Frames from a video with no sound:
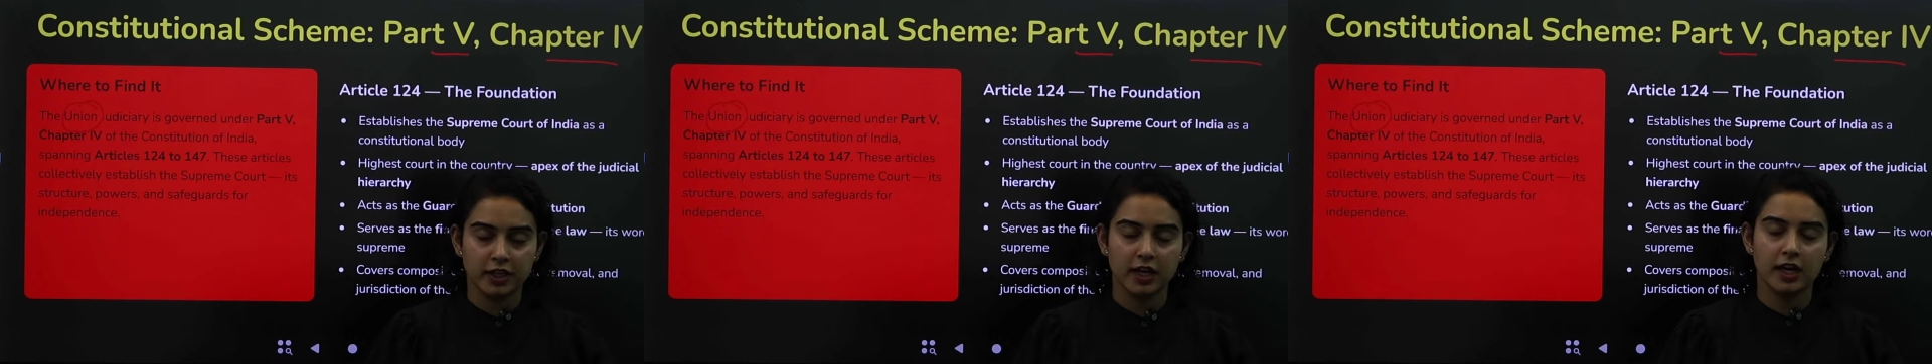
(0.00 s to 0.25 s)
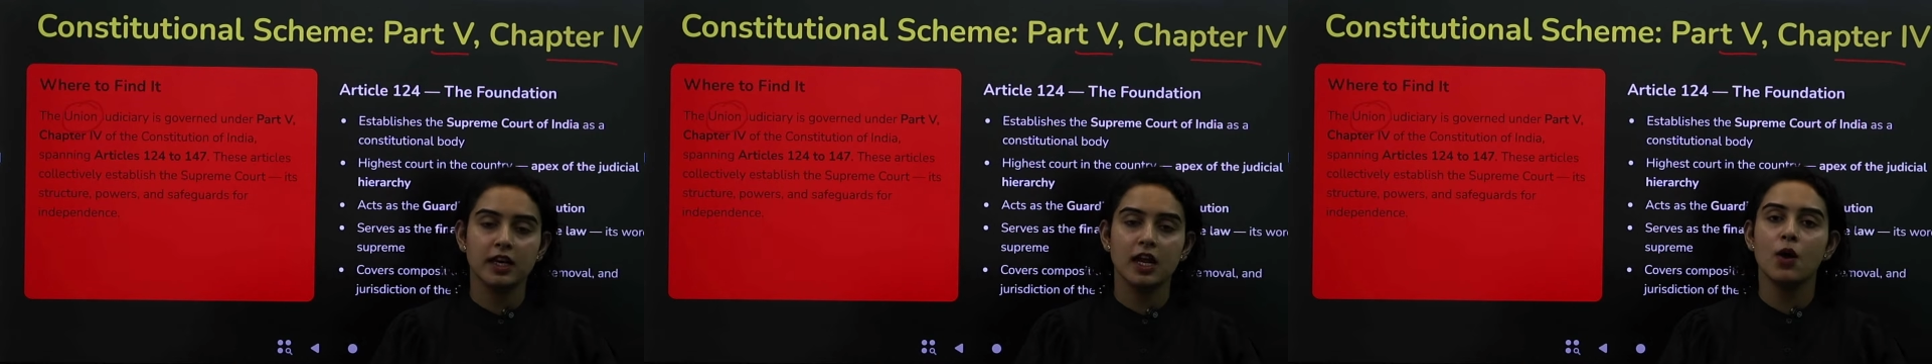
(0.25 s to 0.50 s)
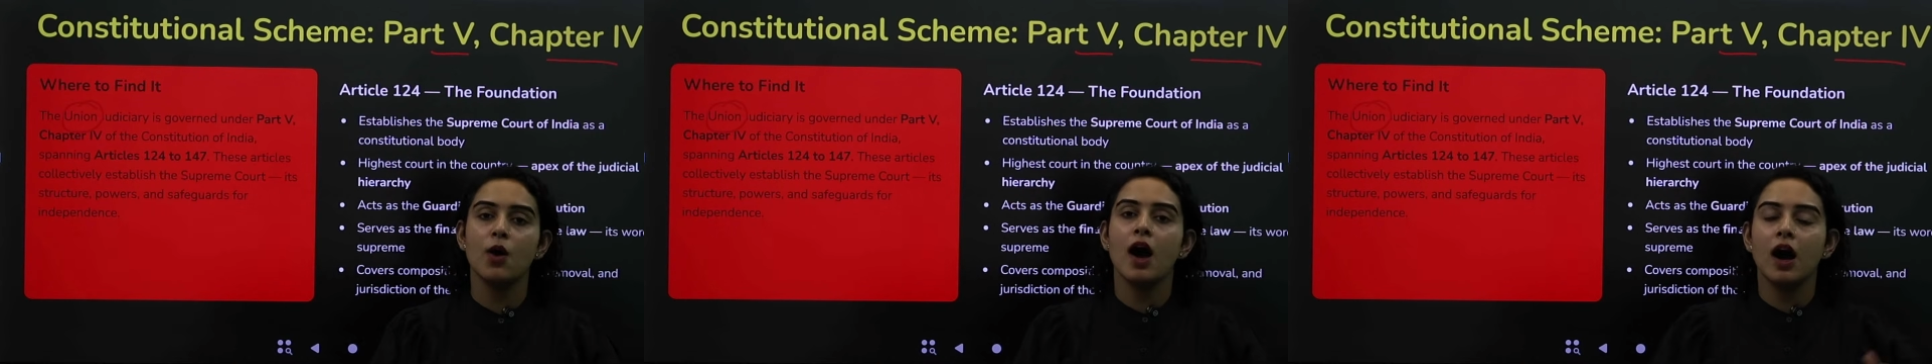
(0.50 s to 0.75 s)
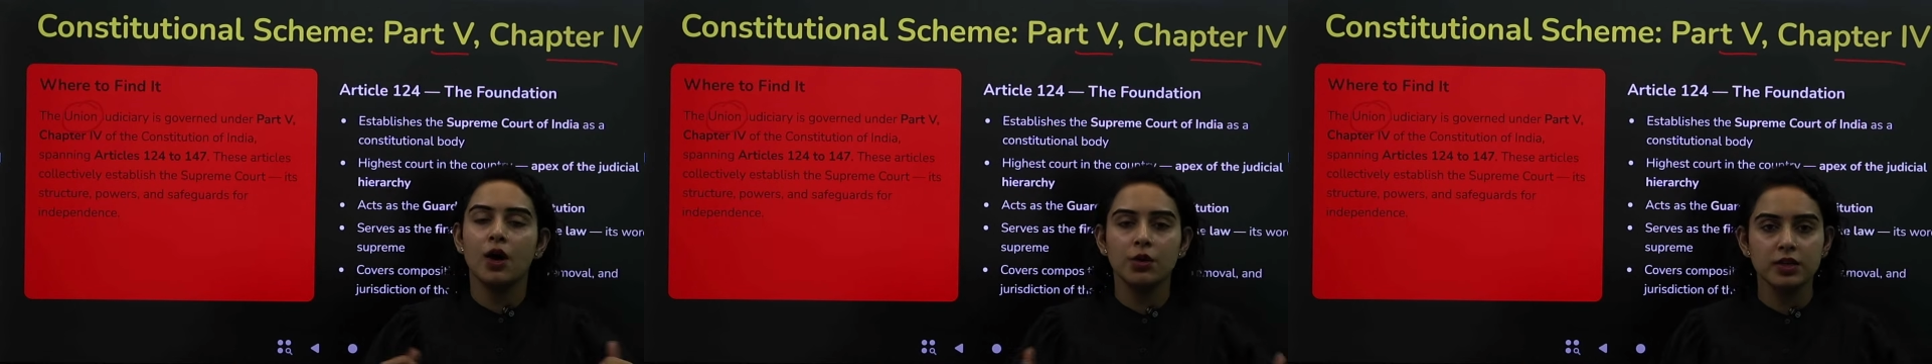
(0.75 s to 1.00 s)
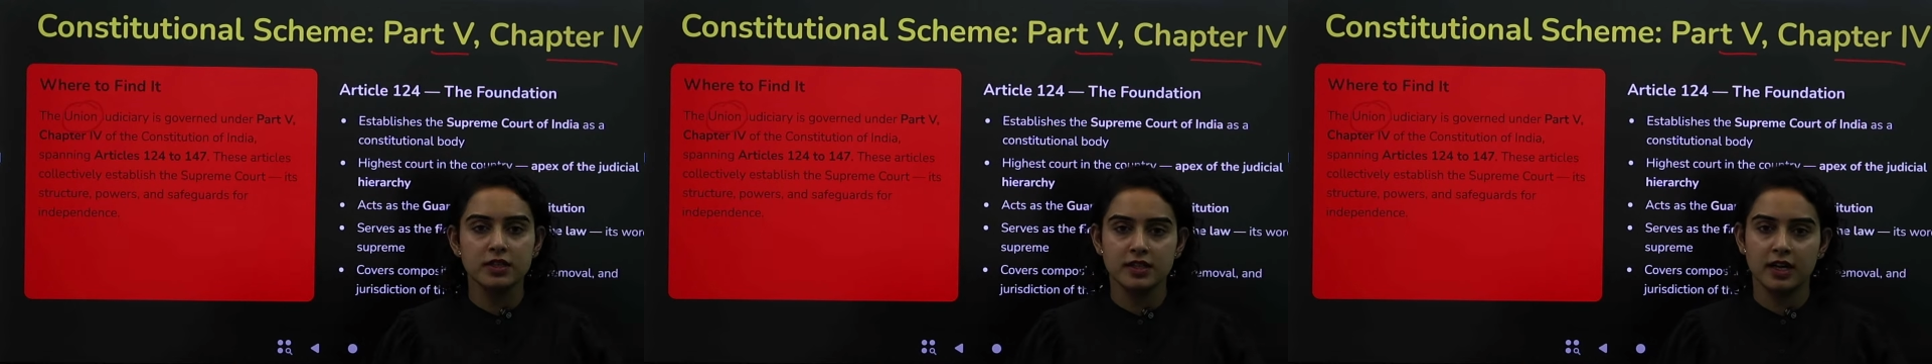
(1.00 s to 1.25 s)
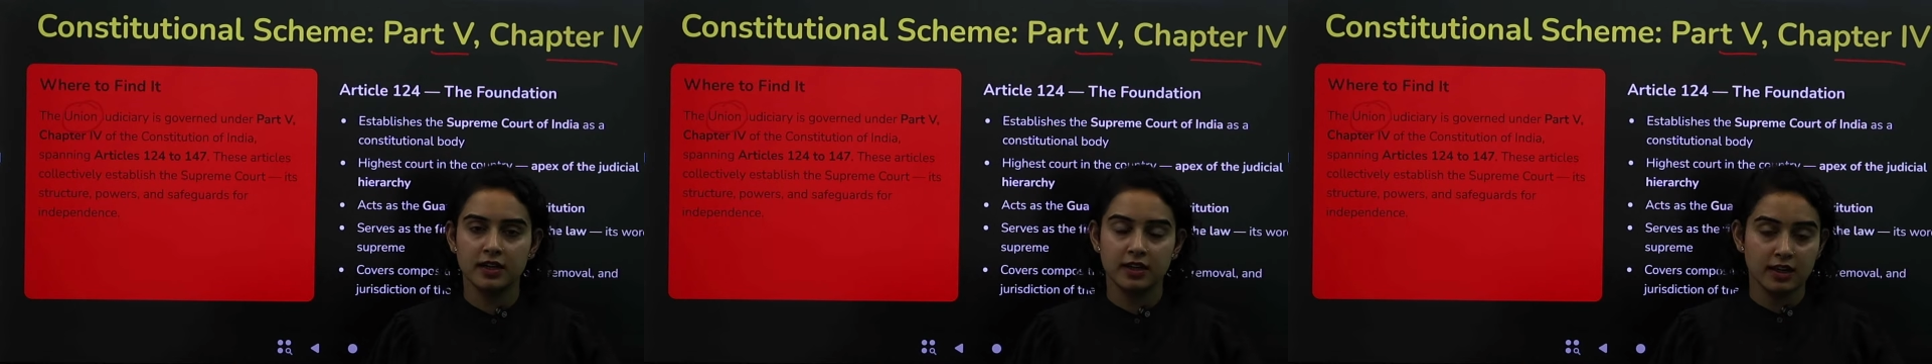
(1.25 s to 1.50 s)
And now how does
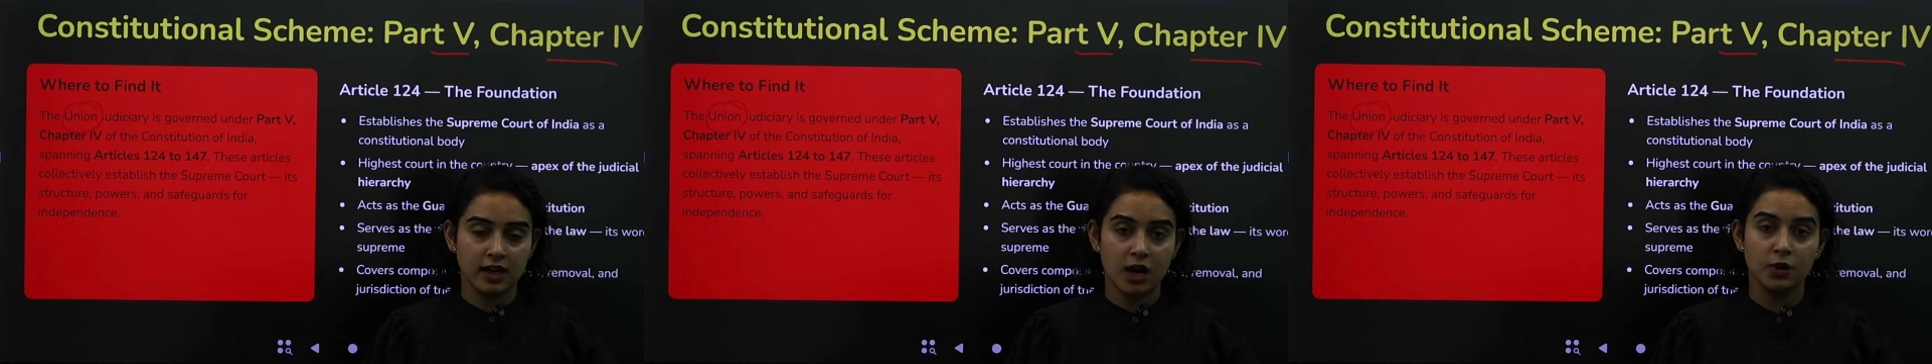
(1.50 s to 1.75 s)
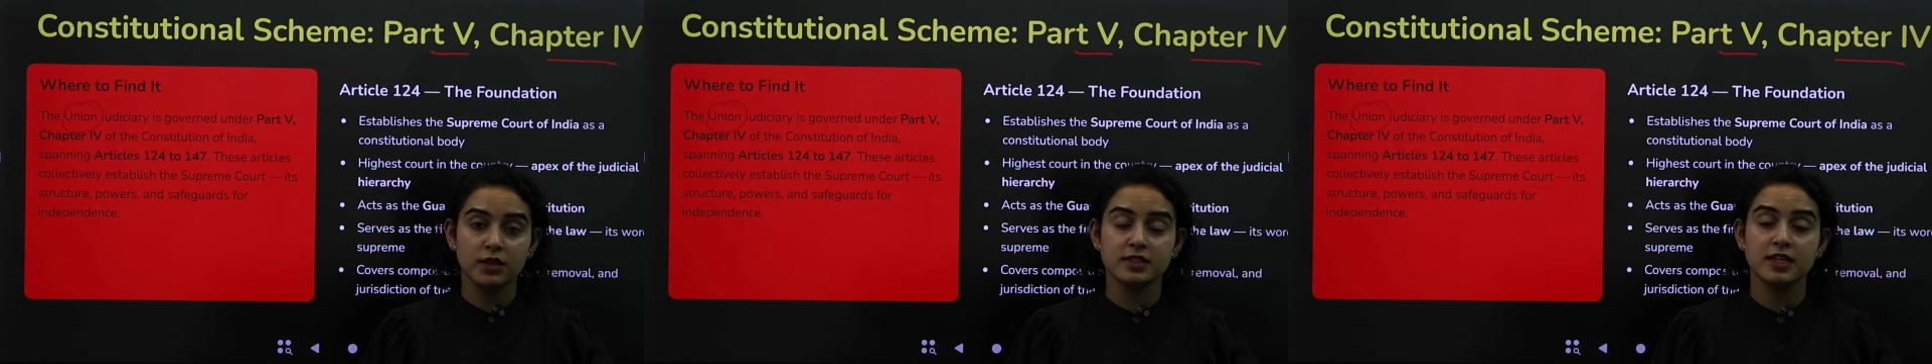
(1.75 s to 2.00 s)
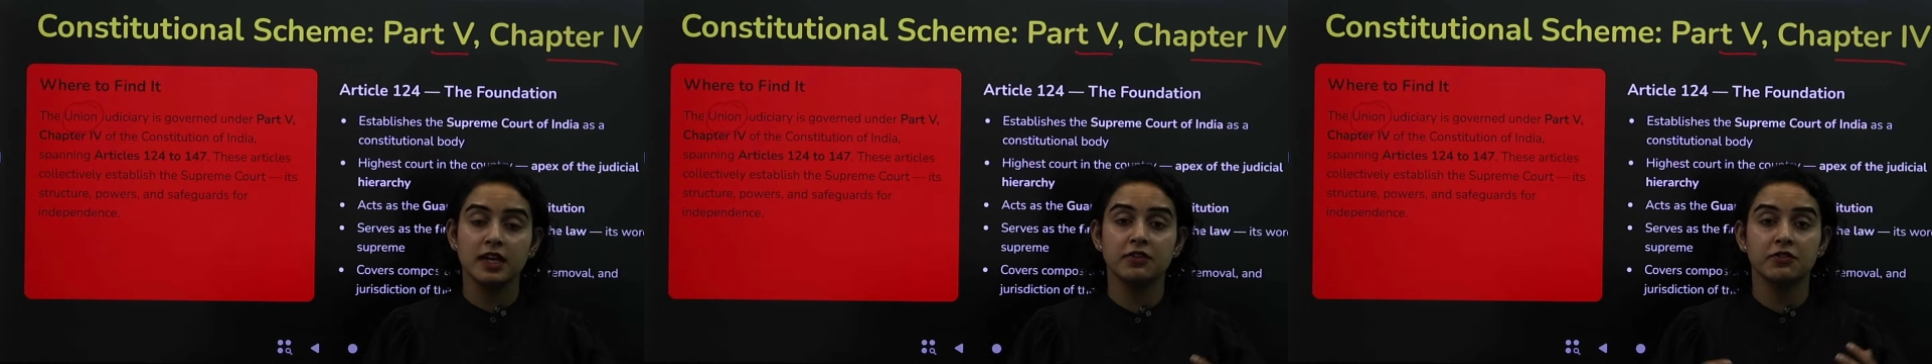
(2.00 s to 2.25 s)
that